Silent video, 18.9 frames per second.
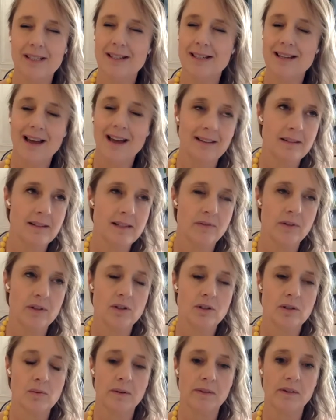tons of
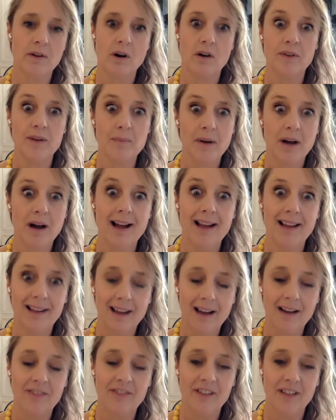issues with coffee, but I
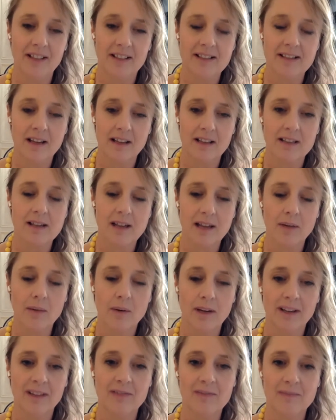love it. It's like
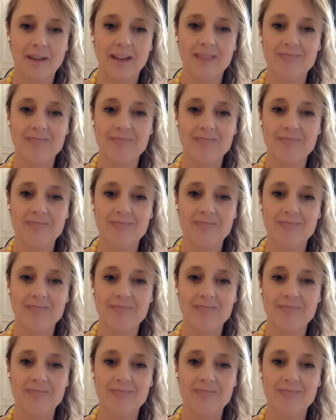one of my